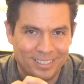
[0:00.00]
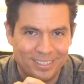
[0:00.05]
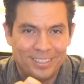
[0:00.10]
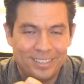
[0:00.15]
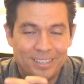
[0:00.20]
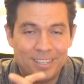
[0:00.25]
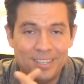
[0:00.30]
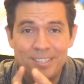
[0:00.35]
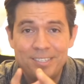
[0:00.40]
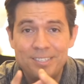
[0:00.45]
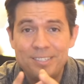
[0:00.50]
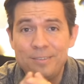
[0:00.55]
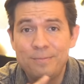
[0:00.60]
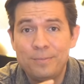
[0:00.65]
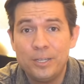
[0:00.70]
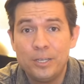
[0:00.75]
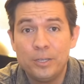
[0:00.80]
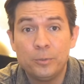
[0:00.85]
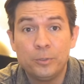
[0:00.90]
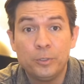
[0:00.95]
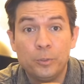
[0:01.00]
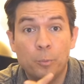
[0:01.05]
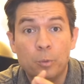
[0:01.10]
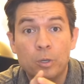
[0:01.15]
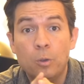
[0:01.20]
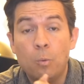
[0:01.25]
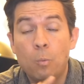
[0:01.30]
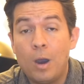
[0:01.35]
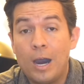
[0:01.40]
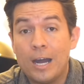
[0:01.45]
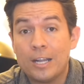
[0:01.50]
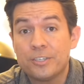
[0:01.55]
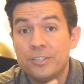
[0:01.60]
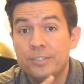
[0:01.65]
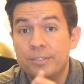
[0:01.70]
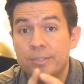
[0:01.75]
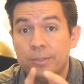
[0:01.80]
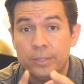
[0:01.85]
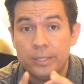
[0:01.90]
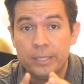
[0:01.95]
This is a video you want to watch
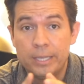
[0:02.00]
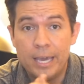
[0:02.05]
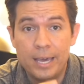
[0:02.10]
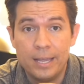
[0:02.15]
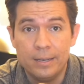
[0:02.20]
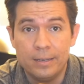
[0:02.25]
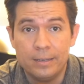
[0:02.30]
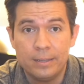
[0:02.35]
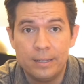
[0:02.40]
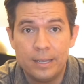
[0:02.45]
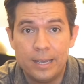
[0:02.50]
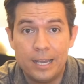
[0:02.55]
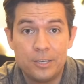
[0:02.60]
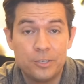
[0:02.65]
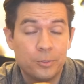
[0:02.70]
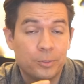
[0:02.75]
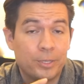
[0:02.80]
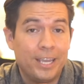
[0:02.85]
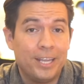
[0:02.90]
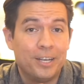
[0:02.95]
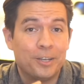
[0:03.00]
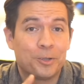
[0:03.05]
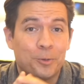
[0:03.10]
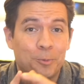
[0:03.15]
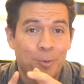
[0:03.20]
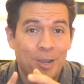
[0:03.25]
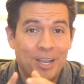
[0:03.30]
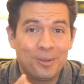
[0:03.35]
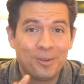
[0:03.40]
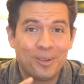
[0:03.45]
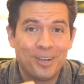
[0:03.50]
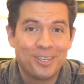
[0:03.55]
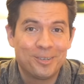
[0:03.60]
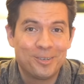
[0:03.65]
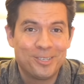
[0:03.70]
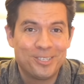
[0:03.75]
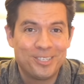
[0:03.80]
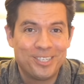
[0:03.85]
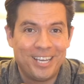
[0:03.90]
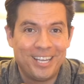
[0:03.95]
until the end, as you'll gain a greater
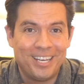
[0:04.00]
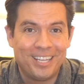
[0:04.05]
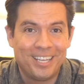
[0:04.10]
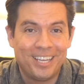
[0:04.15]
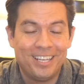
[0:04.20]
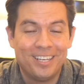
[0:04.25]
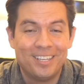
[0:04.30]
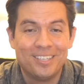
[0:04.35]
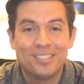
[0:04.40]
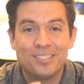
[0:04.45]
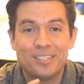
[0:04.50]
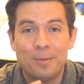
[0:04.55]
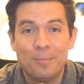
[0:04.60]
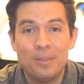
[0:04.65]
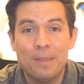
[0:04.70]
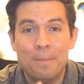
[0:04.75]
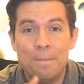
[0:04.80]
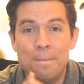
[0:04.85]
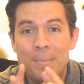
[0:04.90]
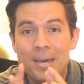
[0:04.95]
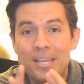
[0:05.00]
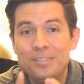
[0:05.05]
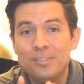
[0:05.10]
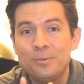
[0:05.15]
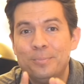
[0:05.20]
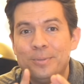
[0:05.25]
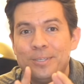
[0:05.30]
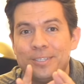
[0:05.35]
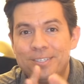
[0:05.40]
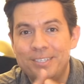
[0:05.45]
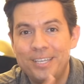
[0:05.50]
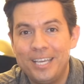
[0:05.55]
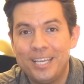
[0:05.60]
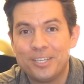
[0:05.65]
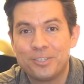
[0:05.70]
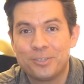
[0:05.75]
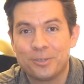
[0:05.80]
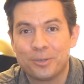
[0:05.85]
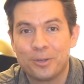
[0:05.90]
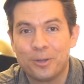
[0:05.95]
understanding into some of the mental
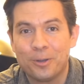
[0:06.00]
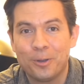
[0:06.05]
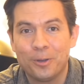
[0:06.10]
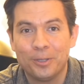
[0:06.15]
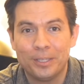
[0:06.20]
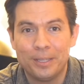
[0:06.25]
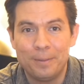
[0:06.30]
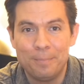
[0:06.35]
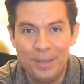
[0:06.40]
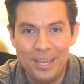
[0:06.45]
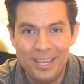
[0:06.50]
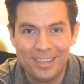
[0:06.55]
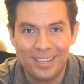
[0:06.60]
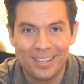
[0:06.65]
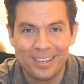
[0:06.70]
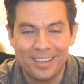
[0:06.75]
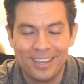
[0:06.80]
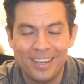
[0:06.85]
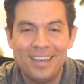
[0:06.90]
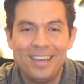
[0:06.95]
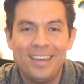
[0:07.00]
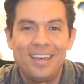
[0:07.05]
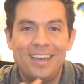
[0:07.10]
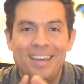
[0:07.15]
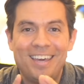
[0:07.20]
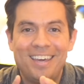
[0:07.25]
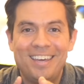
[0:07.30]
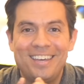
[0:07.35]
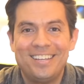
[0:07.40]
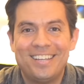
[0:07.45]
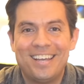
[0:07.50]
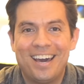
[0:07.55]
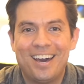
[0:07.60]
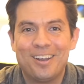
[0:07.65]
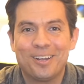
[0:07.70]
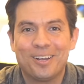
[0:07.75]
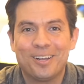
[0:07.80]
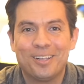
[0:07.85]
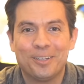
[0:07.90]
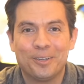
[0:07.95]
mistakes you're currently making and how
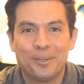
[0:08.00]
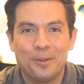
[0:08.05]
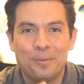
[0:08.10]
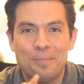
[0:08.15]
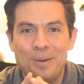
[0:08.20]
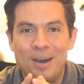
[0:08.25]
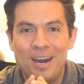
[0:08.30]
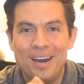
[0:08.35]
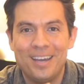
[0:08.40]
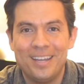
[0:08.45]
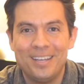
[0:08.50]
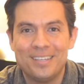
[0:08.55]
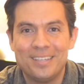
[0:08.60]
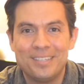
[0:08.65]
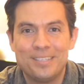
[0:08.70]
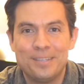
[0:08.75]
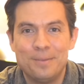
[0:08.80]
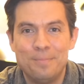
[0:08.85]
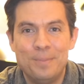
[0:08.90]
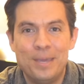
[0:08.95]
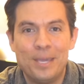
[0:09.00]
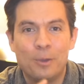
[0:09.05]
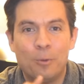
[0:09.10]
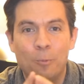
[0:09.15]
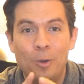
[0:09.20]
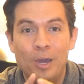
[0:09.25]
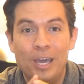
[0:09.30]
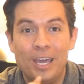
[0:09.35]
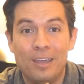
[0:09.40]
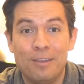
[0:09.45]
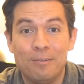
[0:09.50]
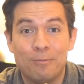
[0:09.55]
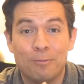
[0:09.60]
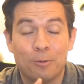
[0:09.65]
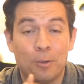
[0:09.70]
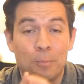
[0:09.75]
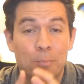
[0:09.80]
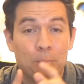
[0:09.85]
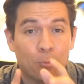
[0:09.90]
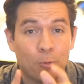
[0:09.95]
to clear your mind to make way
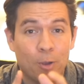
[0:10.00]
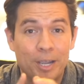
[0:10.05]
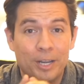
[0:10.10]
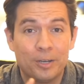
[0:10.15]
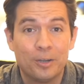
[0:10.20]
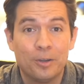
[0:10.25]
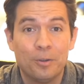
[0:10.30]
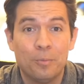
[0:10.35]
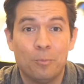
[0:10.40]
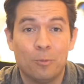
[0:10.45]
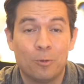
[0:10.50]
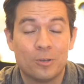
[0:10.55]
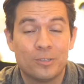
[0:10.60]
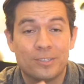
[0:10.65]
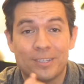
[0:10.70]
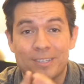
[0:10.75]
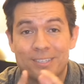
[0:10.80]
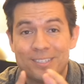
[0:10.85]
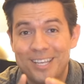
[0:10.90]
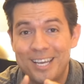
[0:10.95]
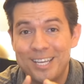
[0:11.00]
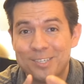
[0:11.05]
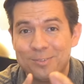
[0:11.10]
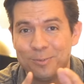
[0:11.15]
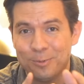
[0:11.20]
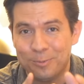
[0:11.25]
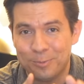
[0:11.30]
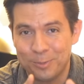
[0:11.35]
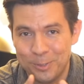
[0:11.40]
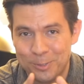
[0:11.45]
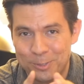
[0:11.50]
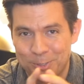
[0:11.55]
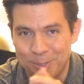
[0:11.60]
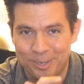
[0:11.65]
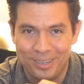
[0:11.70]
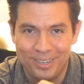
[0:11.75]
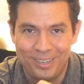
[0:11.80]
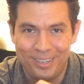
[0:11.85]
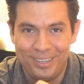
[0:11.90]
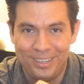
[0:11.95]
for a brighter, more successful future.